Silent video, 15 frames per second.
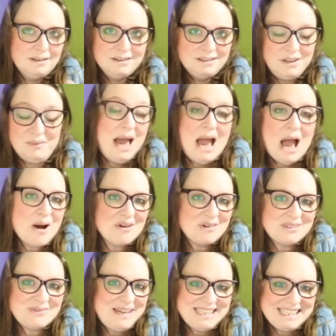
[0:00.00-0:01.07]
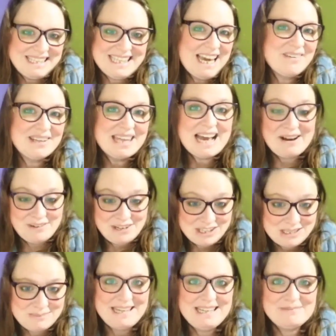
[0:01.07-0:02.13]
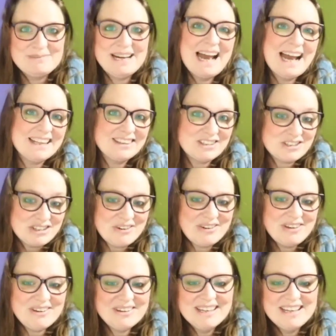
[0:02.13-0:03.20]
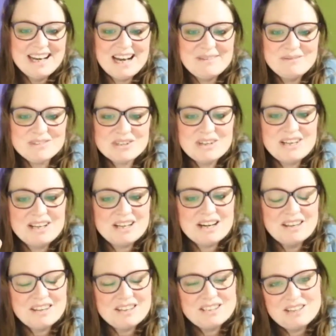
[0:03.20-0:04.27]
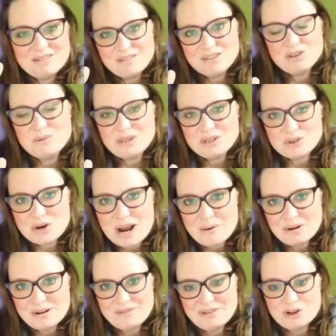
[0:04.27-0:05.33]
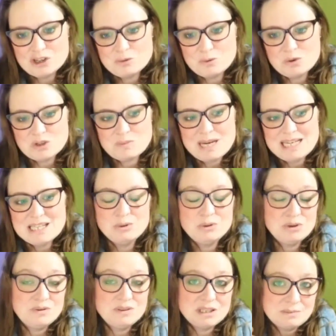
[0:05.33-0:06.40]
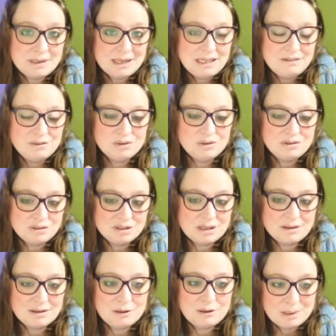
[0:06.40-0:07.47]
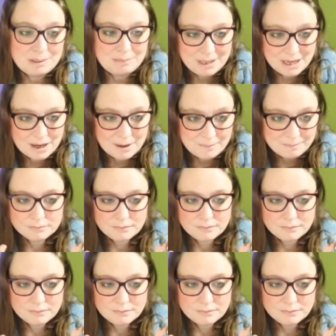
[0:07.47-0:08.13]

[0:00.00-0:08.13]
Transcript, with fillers: How else better to say it without having a spade in my hand to show you? Um, so you can either do, do it with a trowel if you've got smaller space, or do it with a spade if you want to do something a little bit bigger.